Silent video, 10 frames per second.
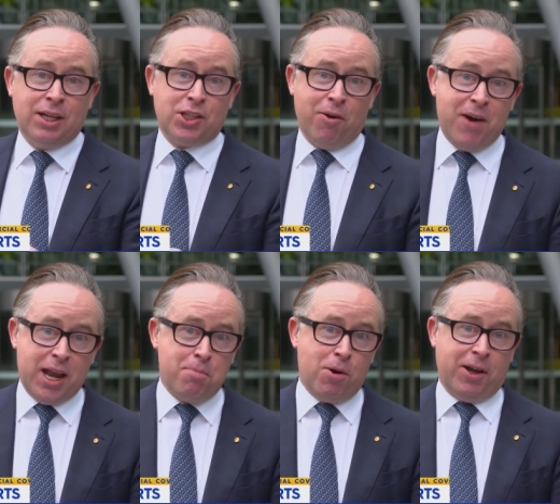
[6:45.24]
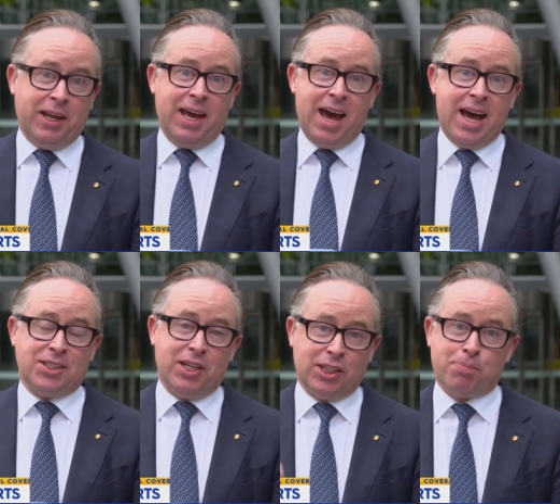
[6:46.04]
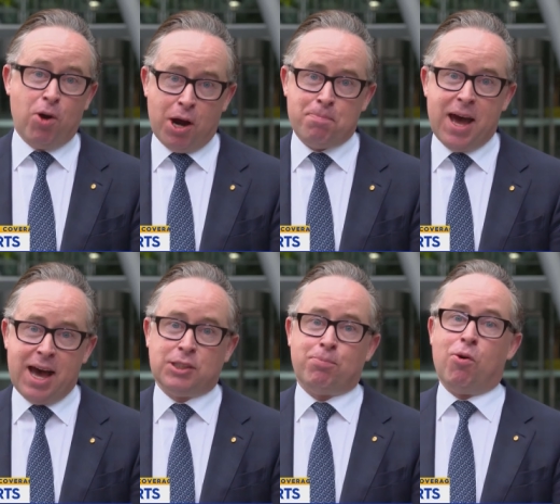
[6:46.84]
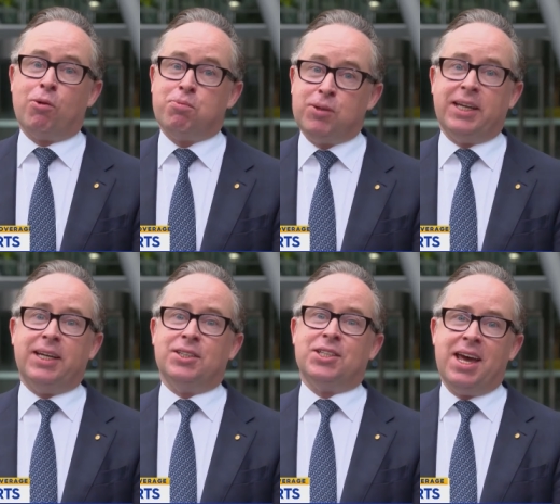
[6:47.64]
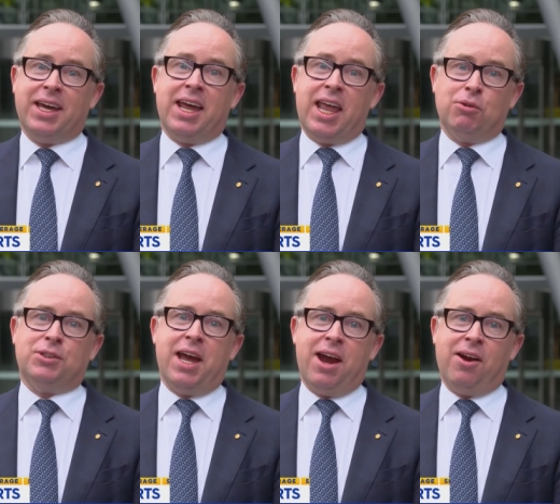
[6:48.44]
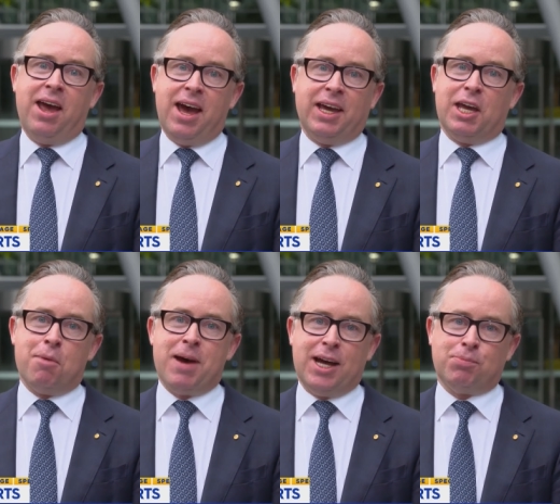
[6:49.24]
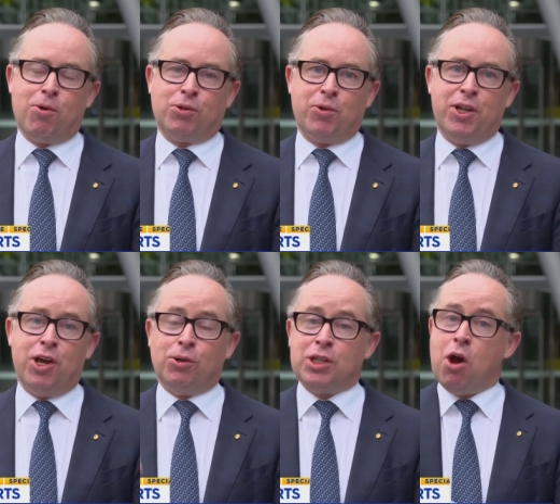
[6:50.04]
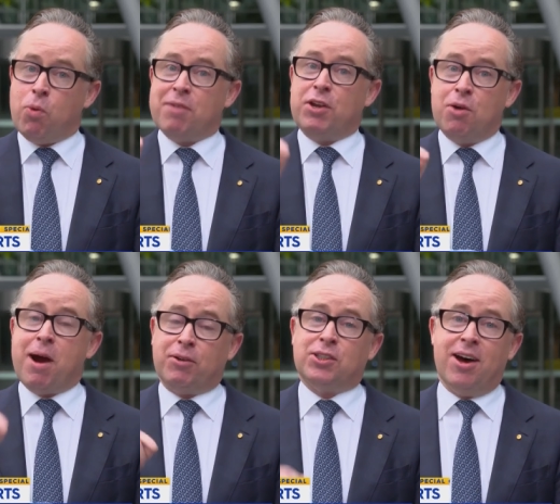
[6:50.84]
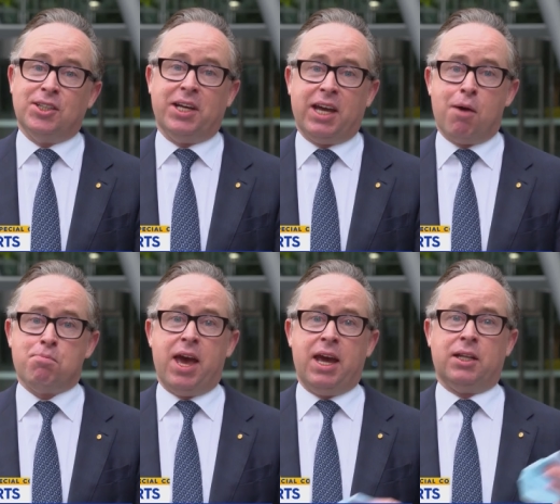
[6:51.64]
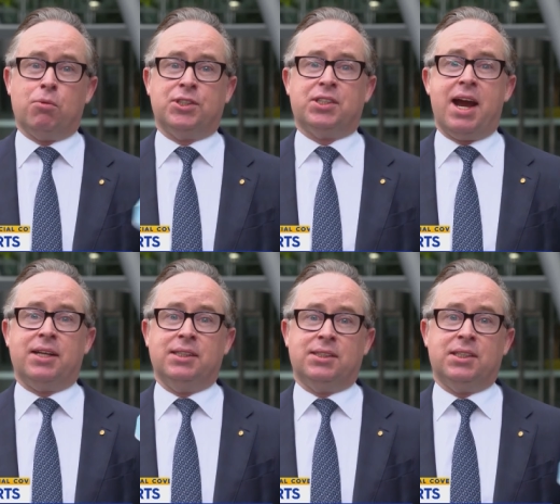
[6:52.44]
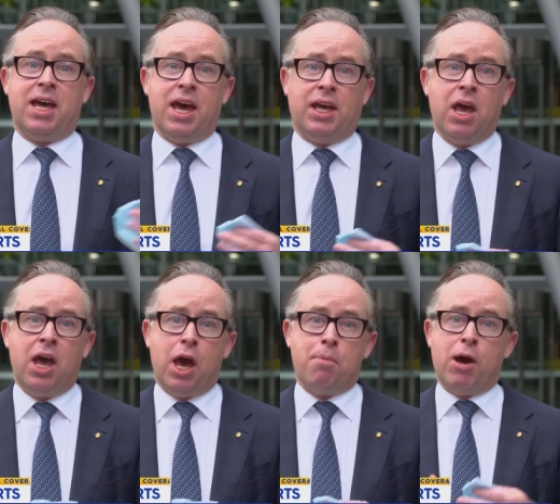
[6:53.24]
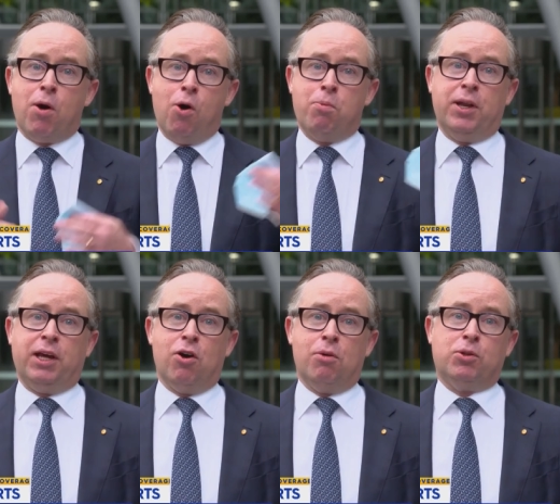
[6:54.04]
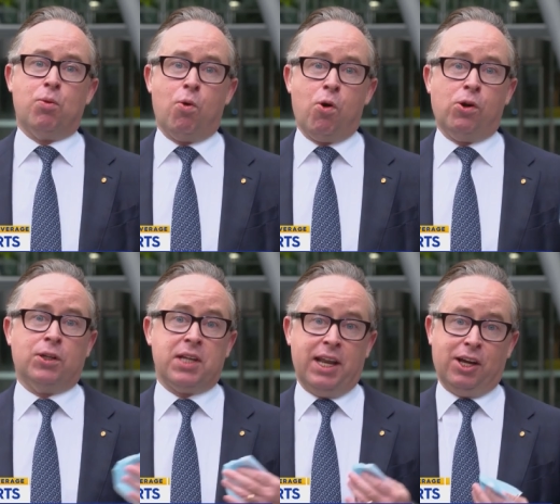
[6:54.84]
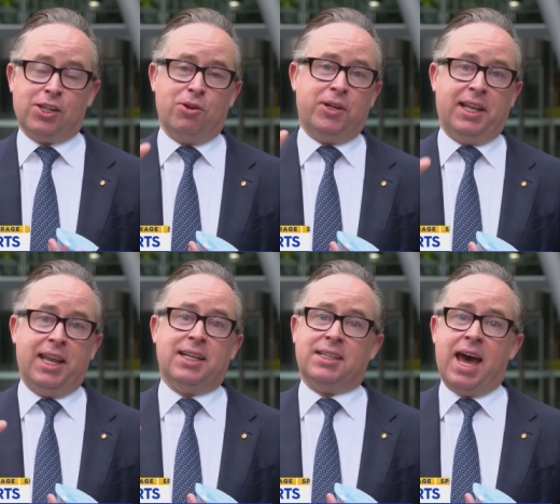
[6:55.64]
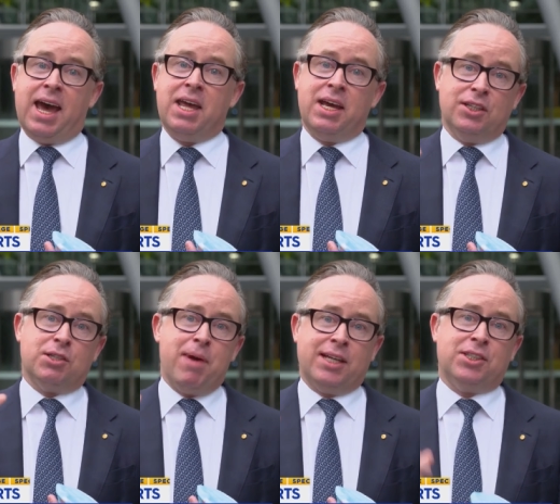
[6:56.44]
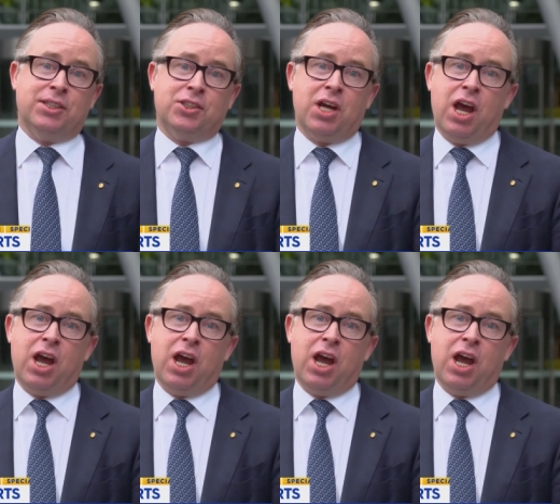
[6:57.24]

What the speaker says: So if anybody has an expired passport, please get out there and get your passport renewed. We have a new advertising campaign that we're starting today about opening up the world, and included in that is a message